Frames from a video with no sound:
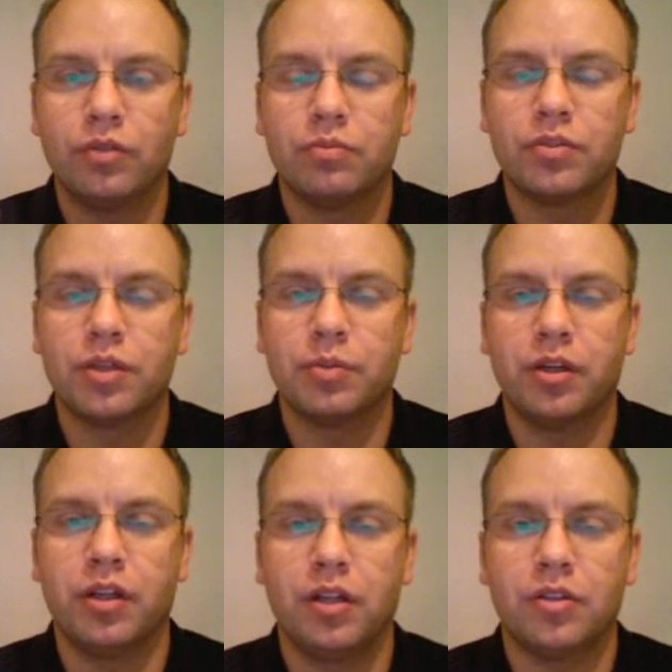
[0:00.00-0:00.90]
something
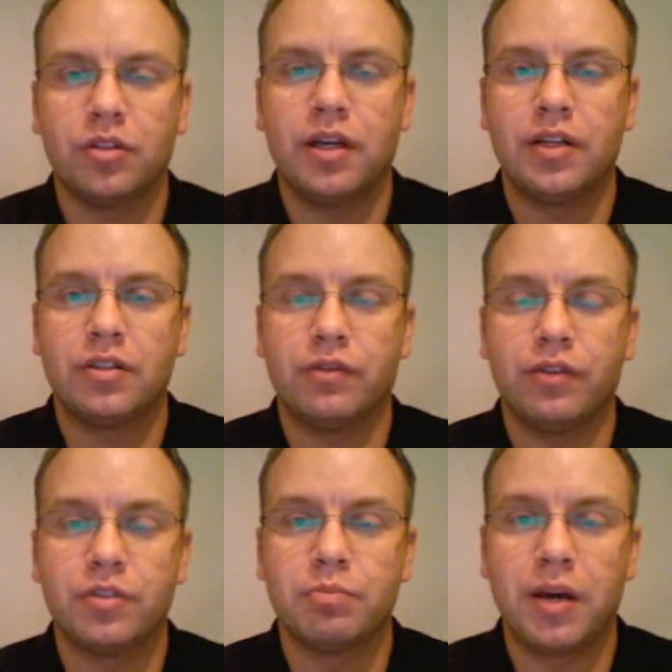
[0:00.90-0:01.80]
along those lines, if
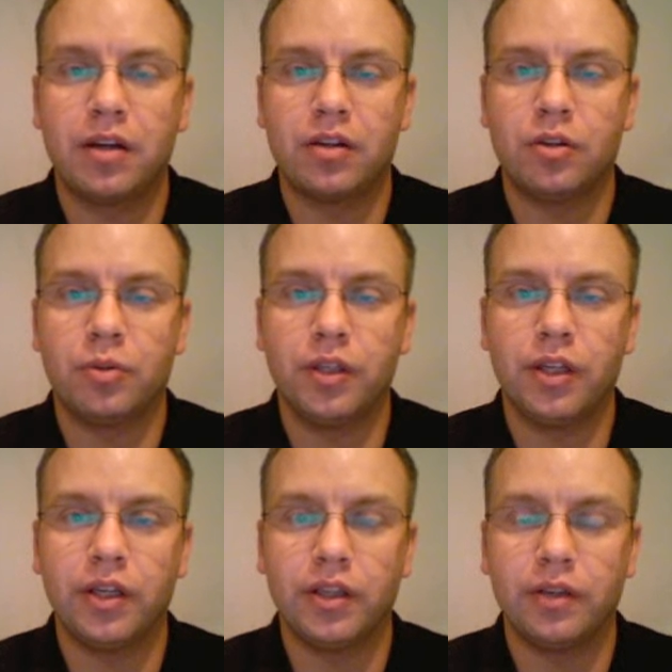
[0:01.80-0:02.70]
it's medical
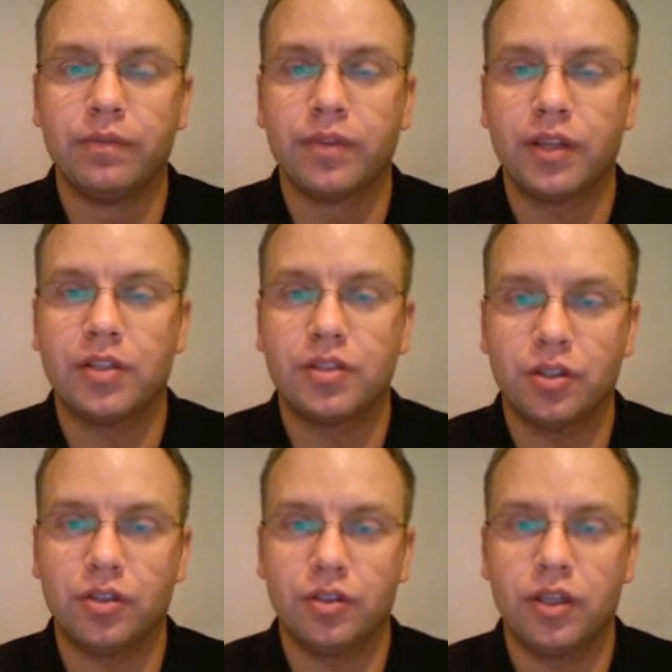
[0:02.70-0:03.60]
related, that's
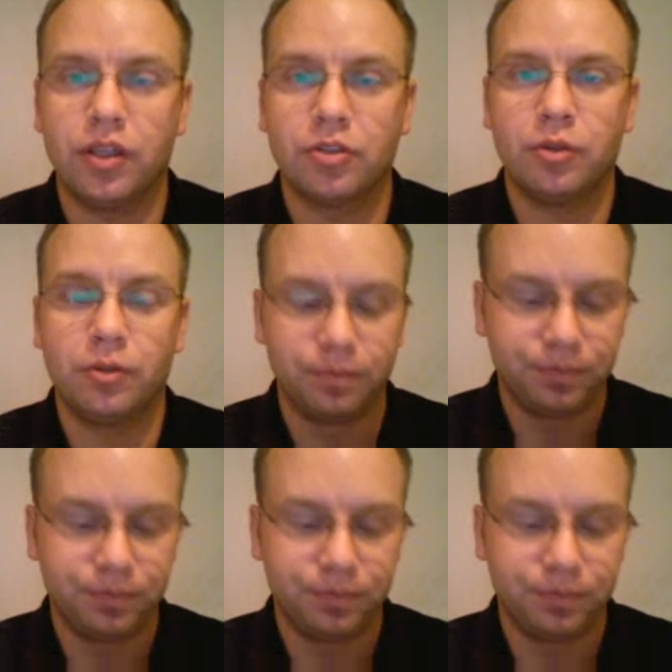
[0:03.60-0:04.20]
still deductible.